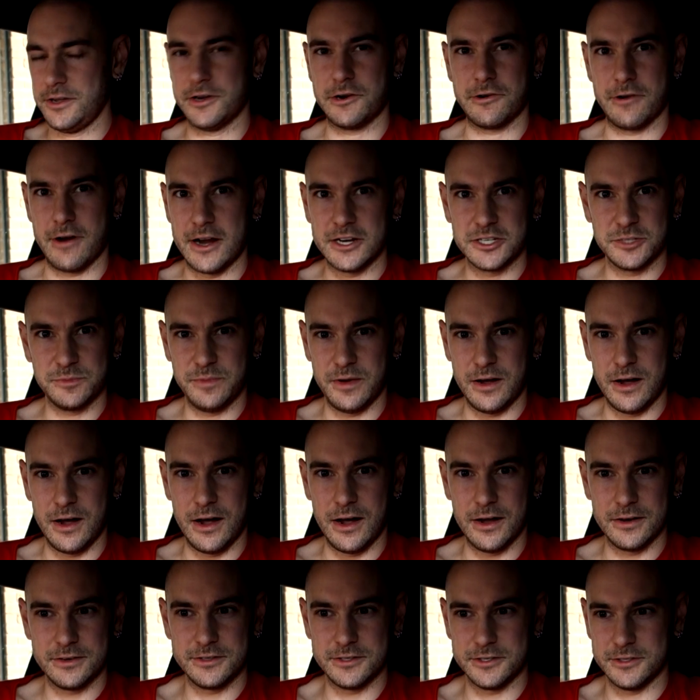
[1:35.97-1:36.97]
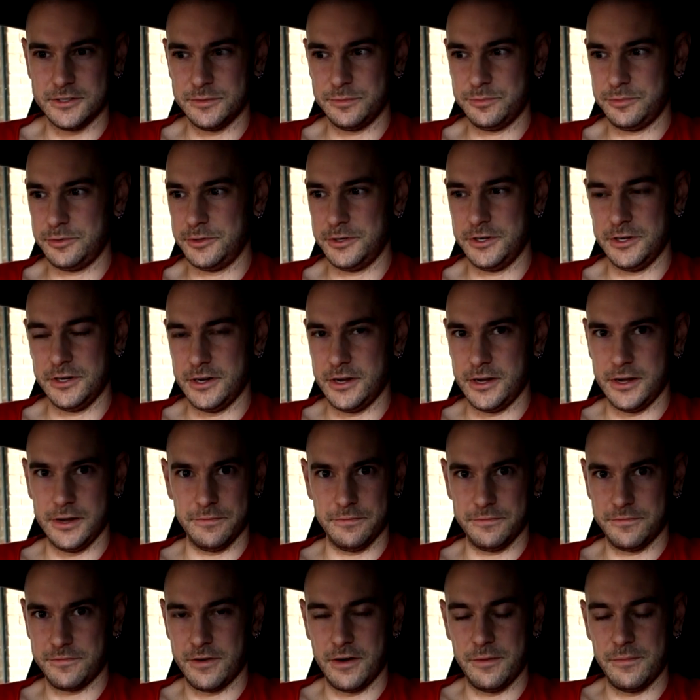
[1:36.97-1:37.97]
your crash bar to put in
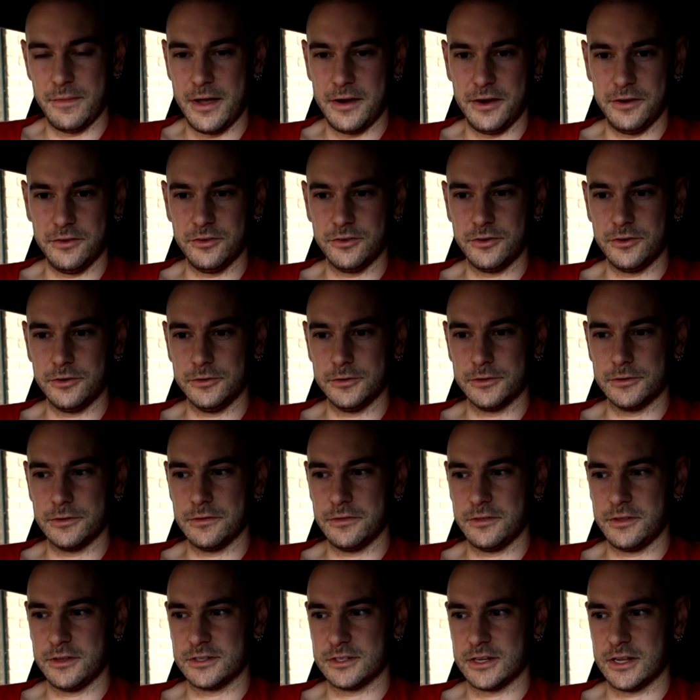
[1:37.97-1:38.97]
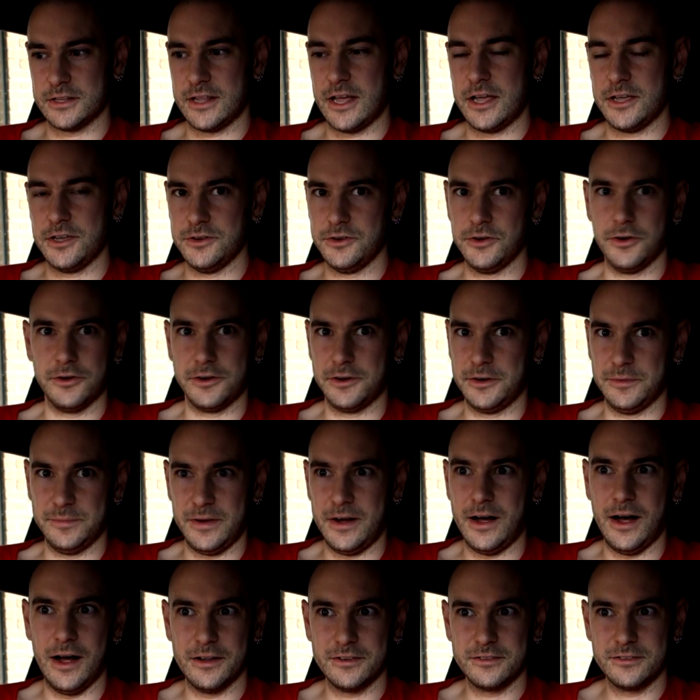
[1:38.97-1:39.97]
a front mount intercooler and things like that, you're not going to
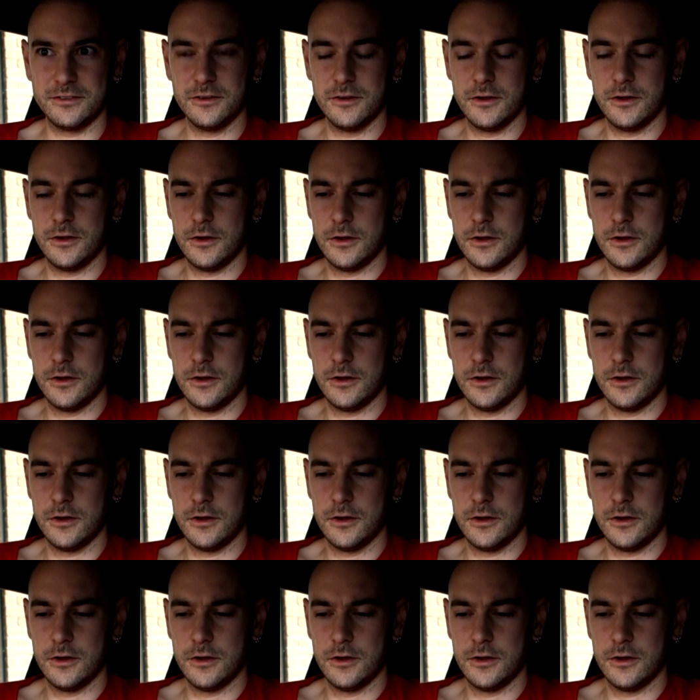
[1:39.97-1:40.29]
pass.